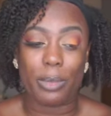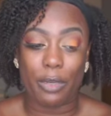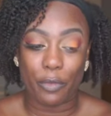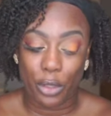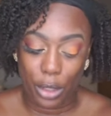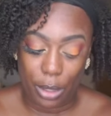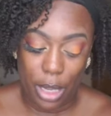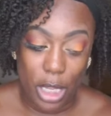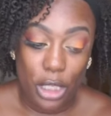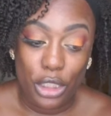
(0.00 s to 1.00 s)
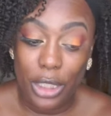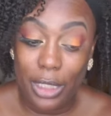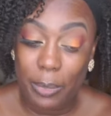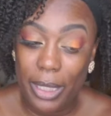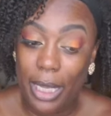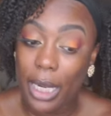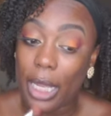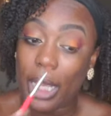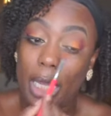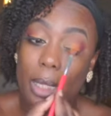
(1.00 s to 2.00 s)
But if you're just
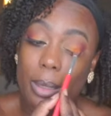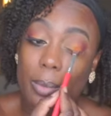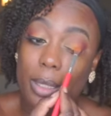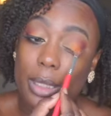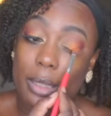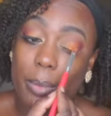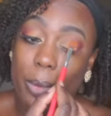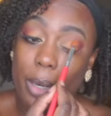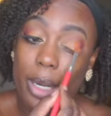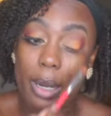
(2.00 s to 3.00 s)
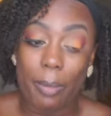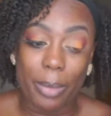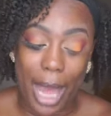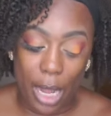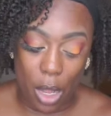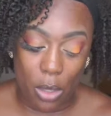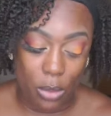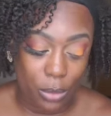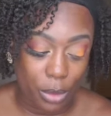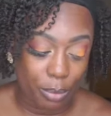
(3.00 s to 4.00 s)
beginning, you wanna support black
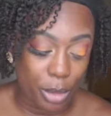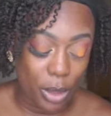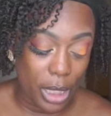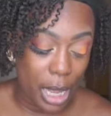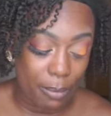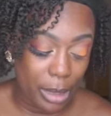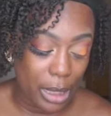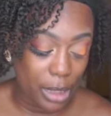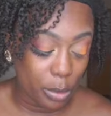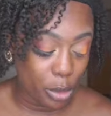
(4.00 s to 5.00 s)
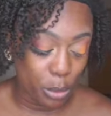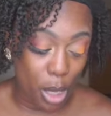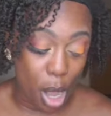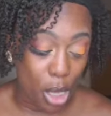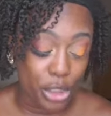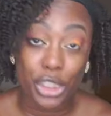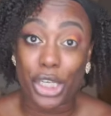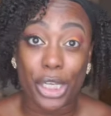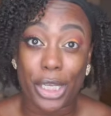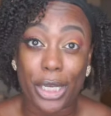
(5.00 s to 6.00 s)
owned beauty companies, which we all
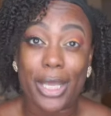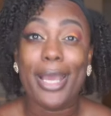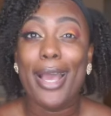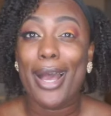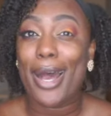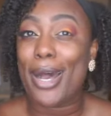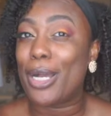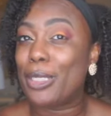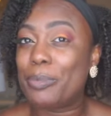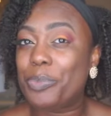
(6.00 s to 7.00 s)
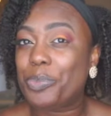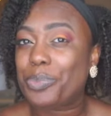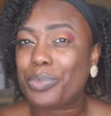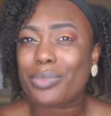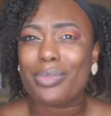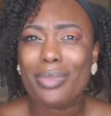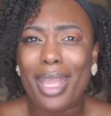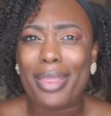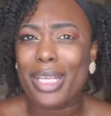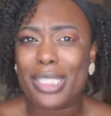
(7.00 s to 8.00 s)
should, um,
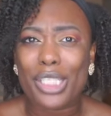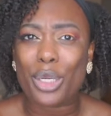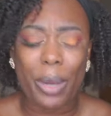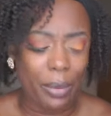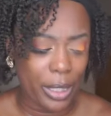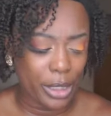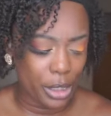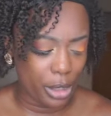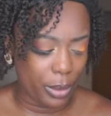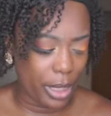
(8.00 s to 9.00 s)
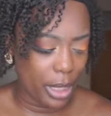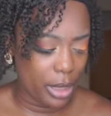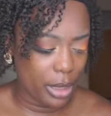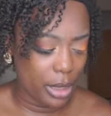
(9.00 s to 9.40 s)
this is a great way to do it